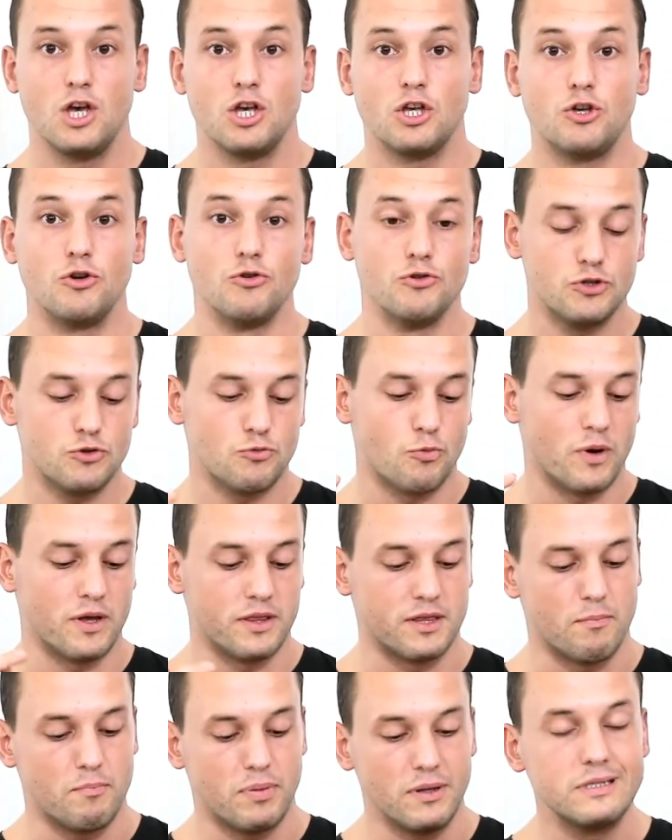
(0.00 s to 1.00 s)
used
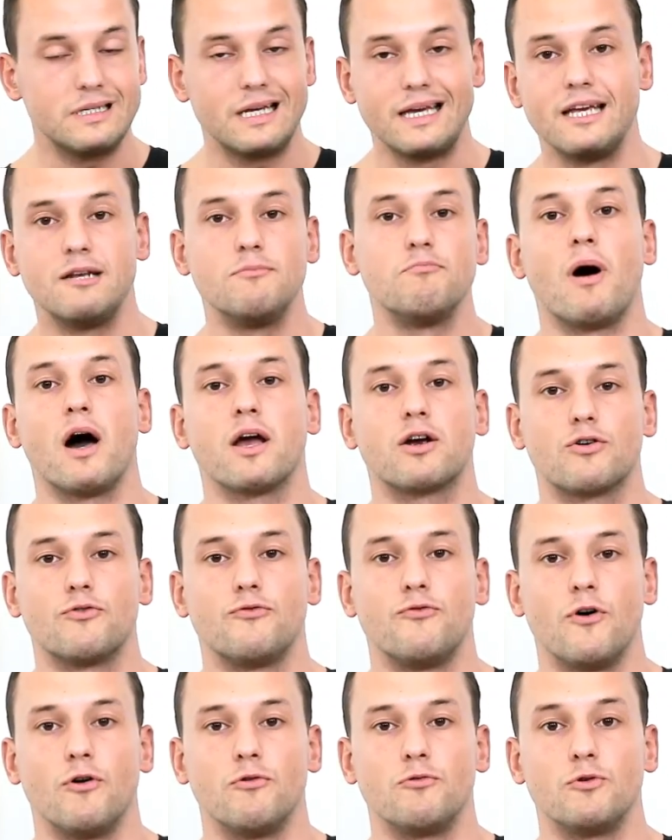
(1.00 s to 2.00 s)
with a built-in
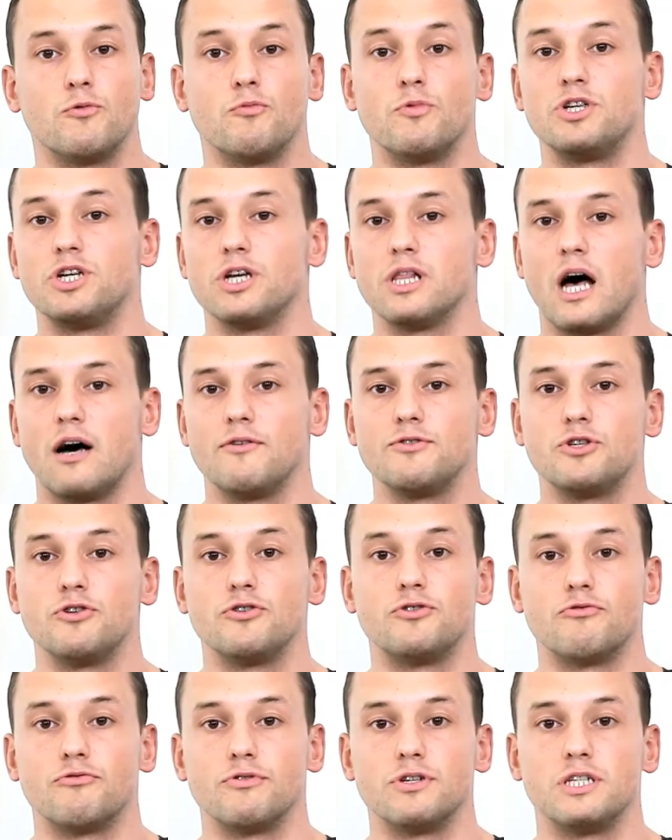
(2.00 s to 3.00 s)
microphone which allows
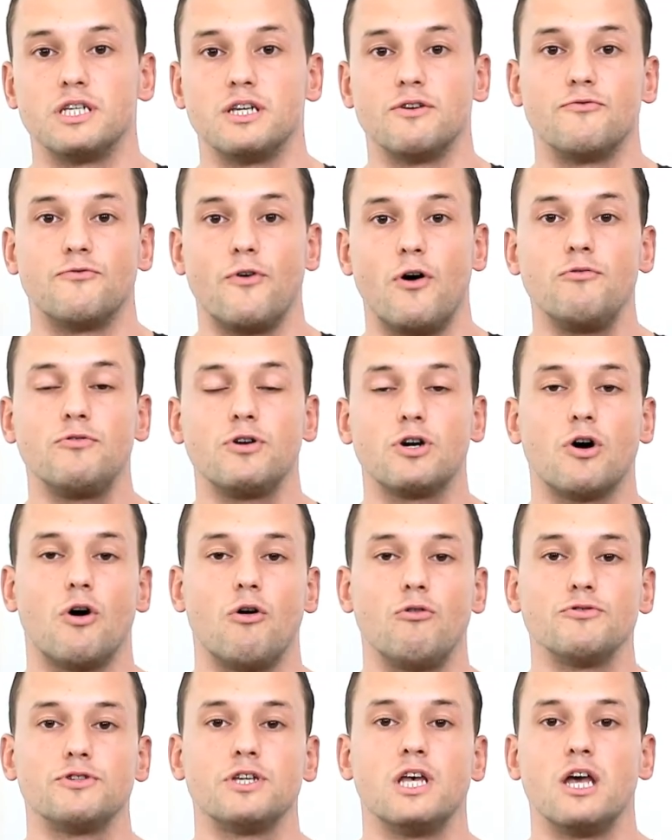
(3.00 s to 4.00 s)
you to receive phone
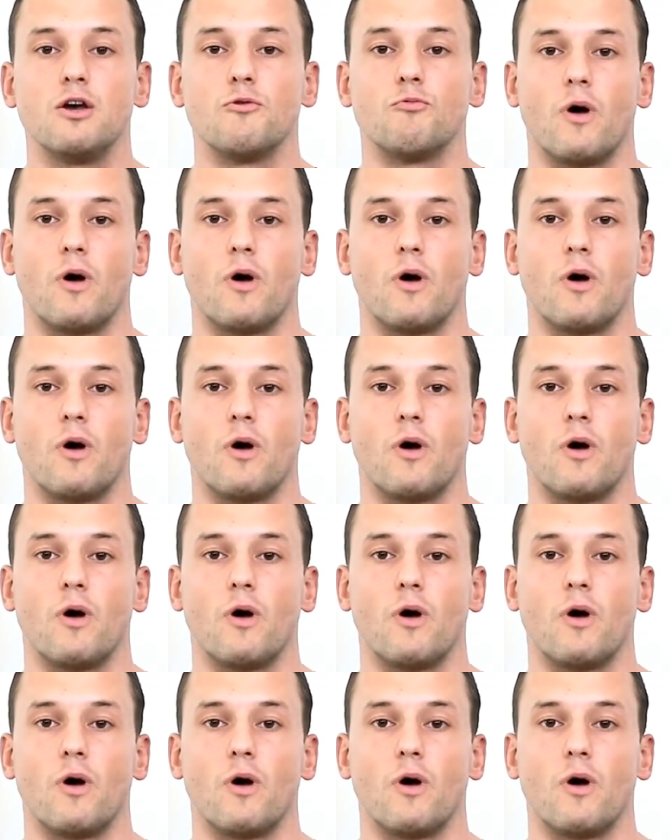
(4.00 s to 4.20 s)
calls